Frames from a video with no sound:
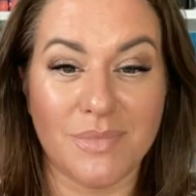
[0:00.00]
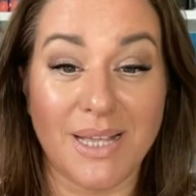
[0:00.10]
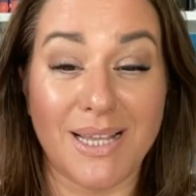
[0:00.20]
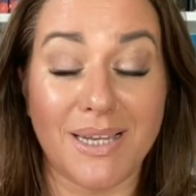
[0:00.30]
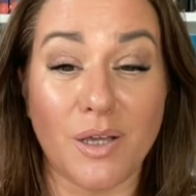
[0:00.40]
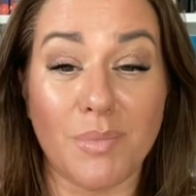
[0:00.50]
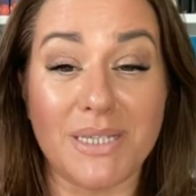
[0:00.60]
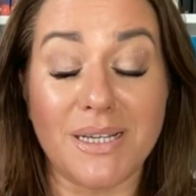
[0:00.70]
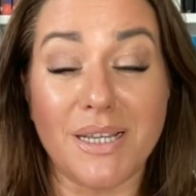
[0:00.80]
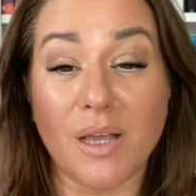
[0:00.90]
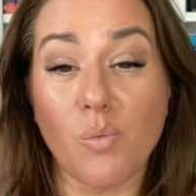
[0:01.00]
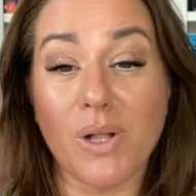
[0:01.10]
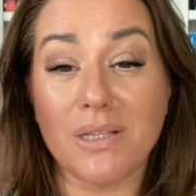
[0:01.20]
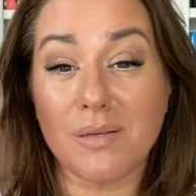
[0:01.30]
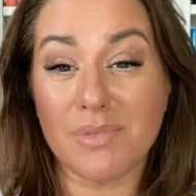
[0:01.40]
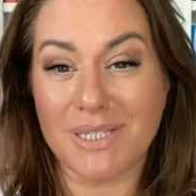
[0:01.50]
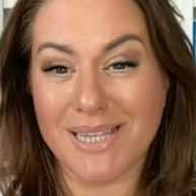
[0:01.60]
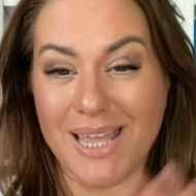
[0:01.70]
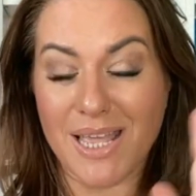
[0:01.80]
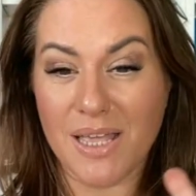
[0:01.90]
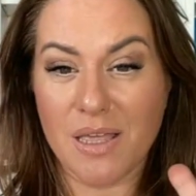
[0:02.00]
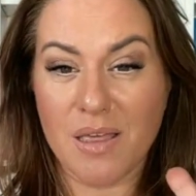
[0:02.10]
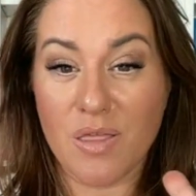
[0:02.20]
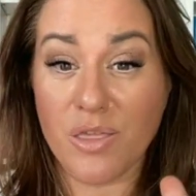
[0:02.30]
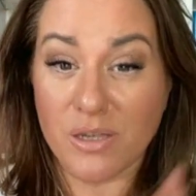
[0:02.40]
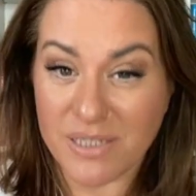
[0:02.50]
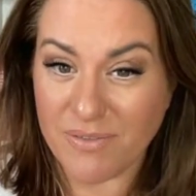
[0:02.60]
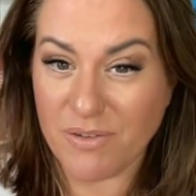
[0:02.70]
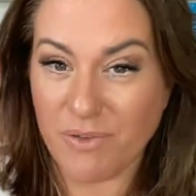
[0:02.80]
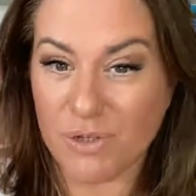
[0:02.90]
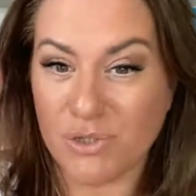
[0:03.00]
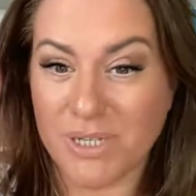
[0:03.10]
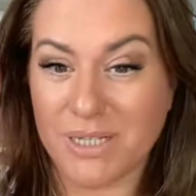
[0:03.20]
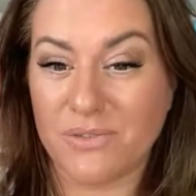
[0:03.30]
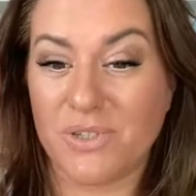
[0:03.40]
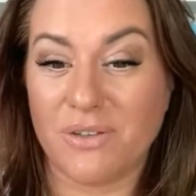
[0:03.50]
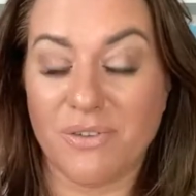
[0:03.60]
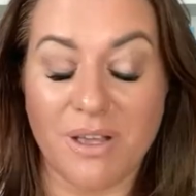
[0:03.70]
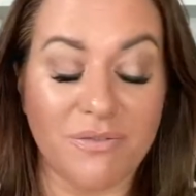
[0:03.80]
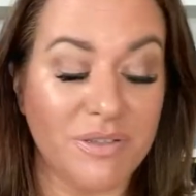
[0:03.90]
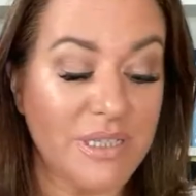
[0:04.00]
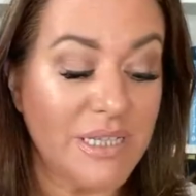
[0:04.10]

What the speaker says: Hello, my darling, and welcome to day 37 of 100 Days of Self-Love.